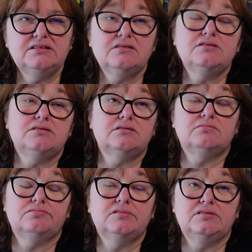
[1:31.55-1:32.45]
It's
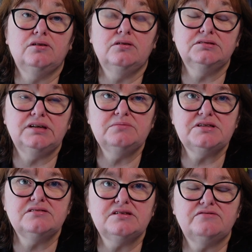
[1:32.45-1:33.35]
a long time
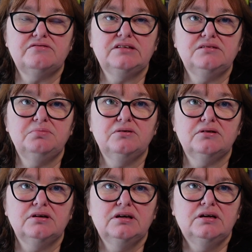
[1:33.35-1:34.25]
since I've read the book.